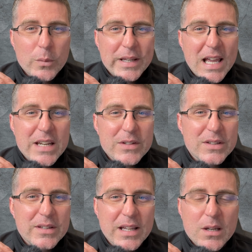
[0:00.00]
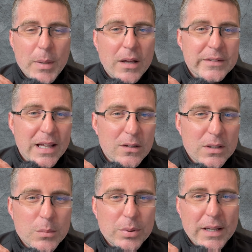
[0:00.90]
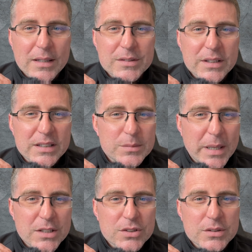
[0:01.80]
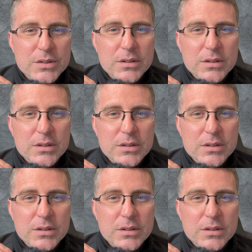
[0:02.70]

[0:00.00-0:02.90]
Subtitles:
We can't even think about dental implants in these patients.